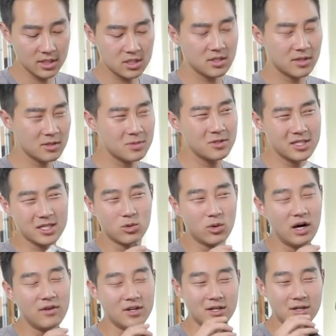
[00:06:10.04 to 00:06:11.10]
it smells like
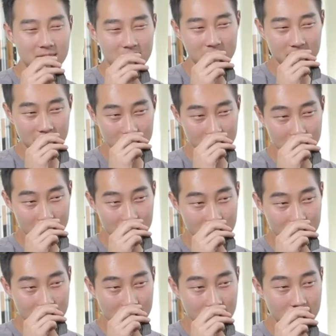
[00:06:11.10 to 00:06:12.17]
guava. I don't know
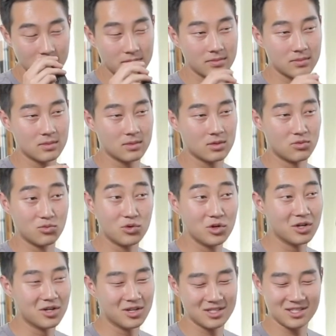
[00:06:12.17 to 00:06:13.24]
what a guava smells like, so I really?
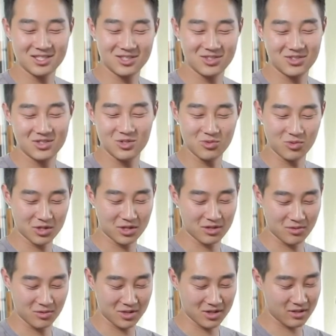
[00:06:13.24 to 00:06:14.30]
can't really relate to that. Dude, what the,
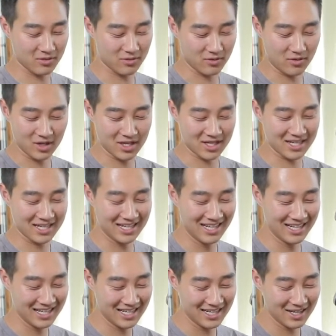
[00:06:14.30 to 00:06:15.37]
what the frick?
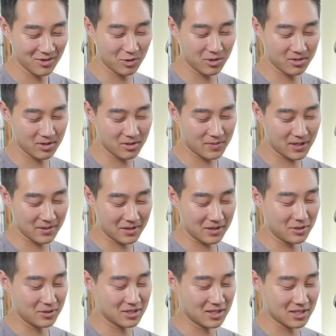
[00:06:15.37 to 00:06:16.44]
Well, you're probably
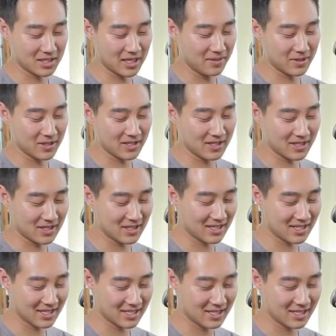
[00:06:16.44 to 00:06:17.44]
gonna lose in this game then, huh?